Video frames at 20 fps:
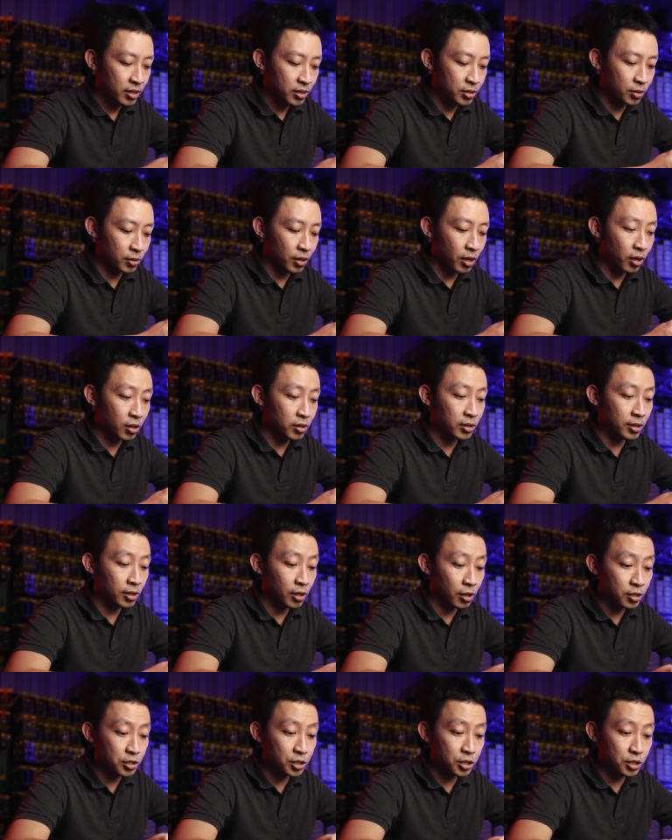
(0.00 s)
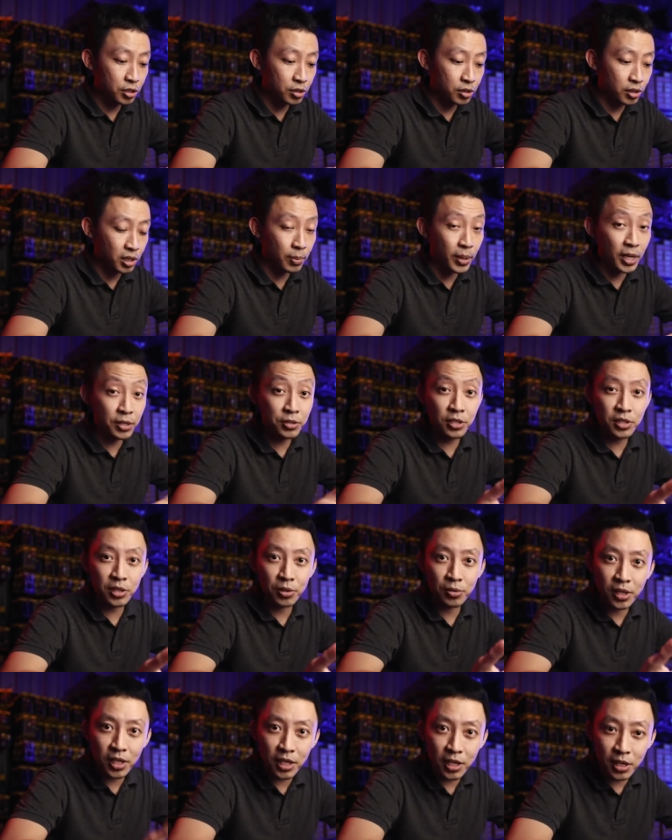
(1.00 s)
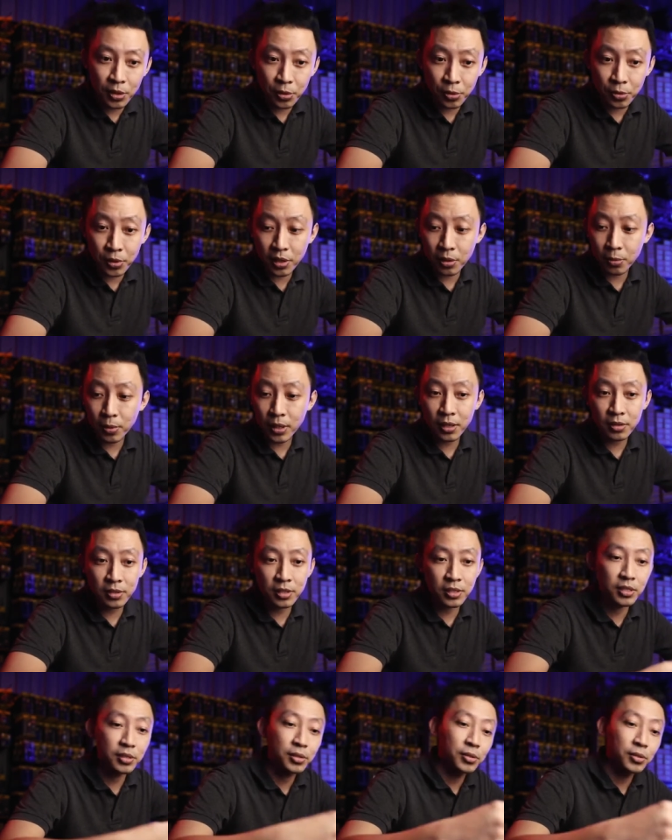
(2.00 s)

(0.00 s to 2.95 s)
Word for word: So on launch, the battery is already included. What else is